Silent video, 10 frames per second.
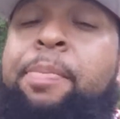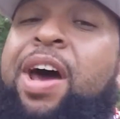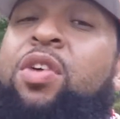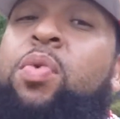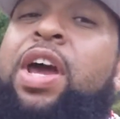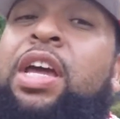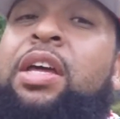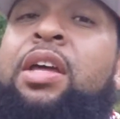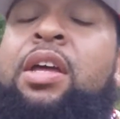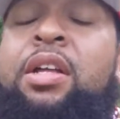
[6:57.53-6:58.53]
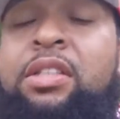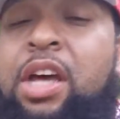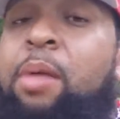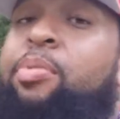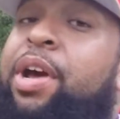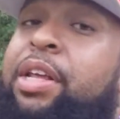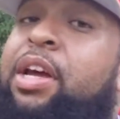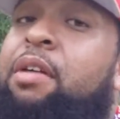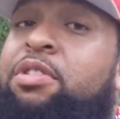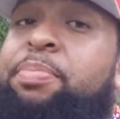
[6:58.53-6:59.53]
By the way, Tom Brady
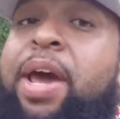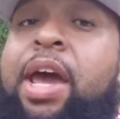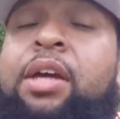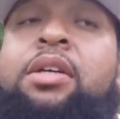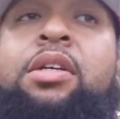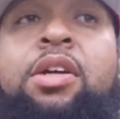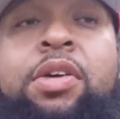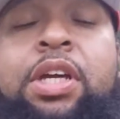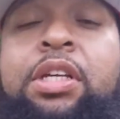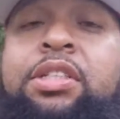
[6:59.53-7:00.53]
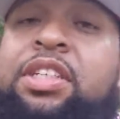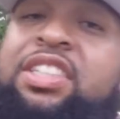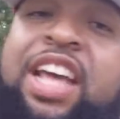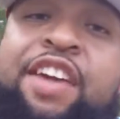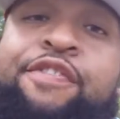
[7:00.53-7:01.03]
comes back. You know, it's day